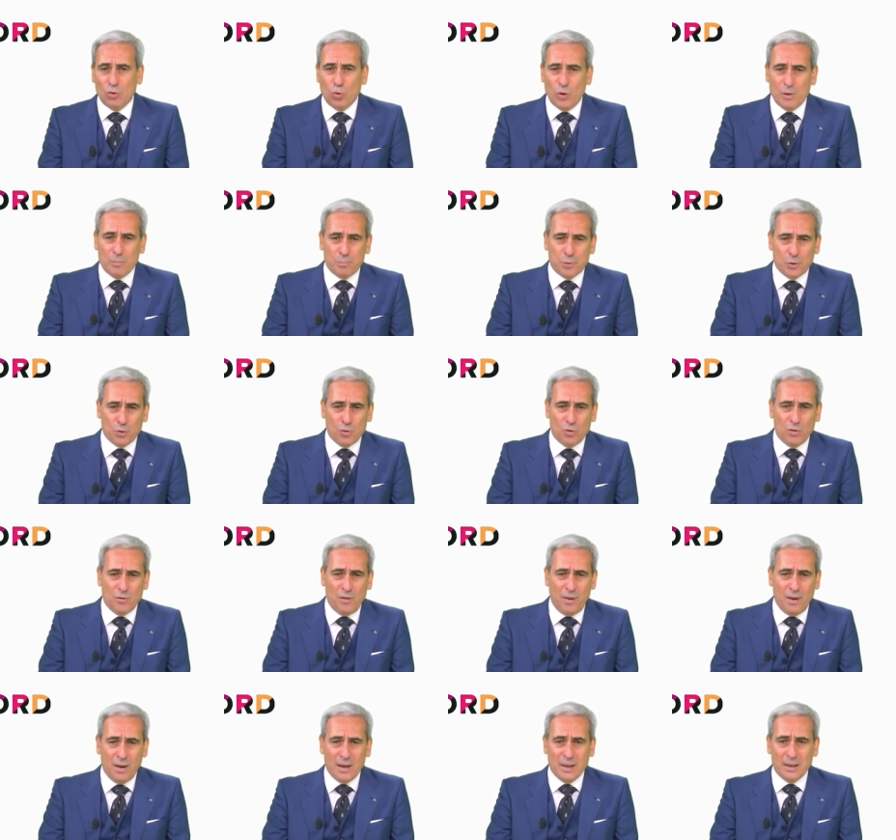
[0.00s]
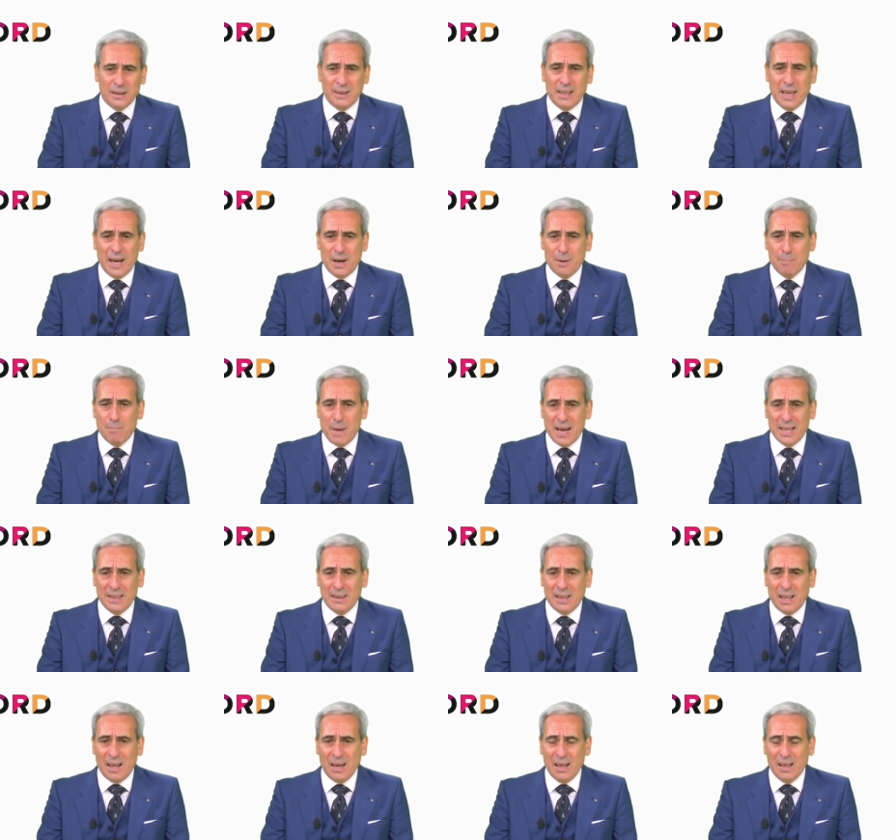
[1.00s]
to improve their
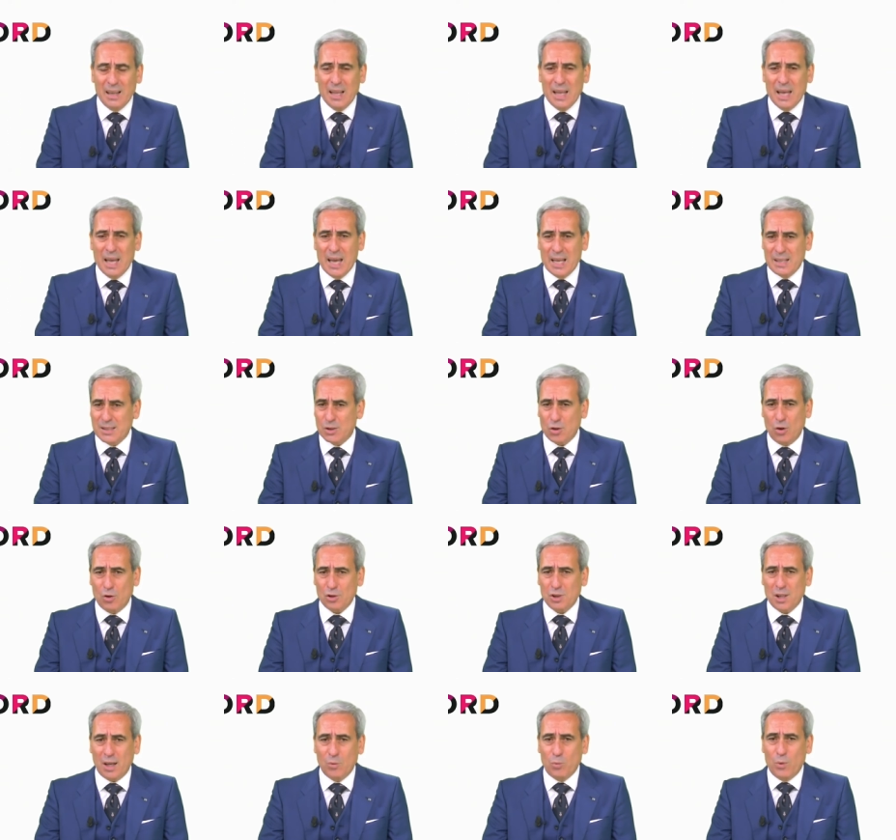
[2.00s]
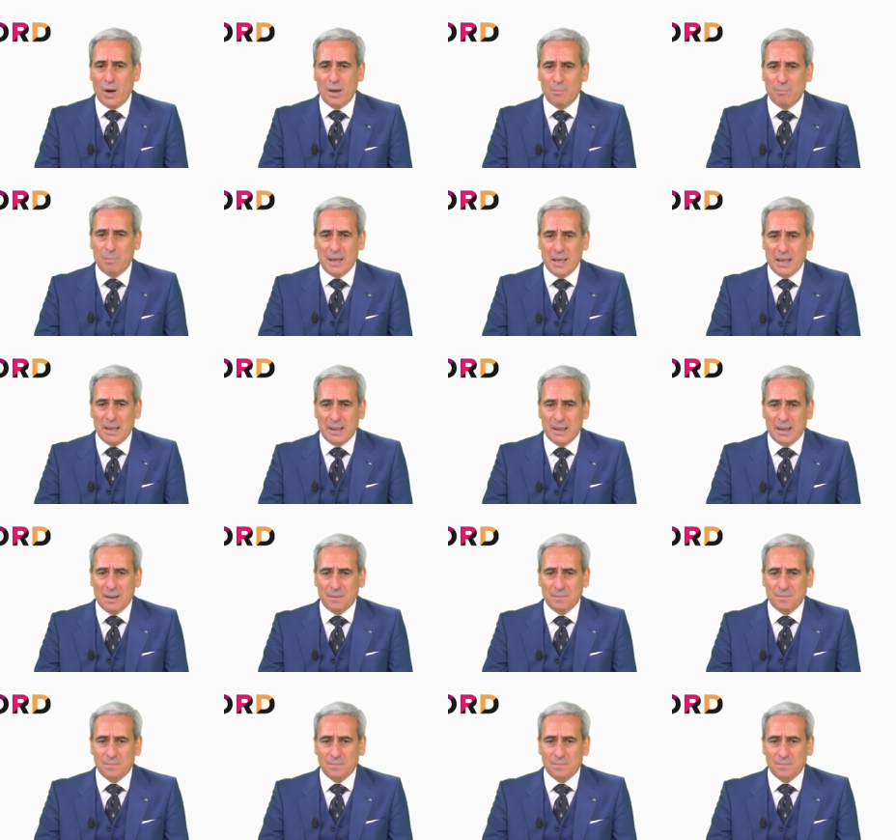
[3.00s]
mental and social well-being.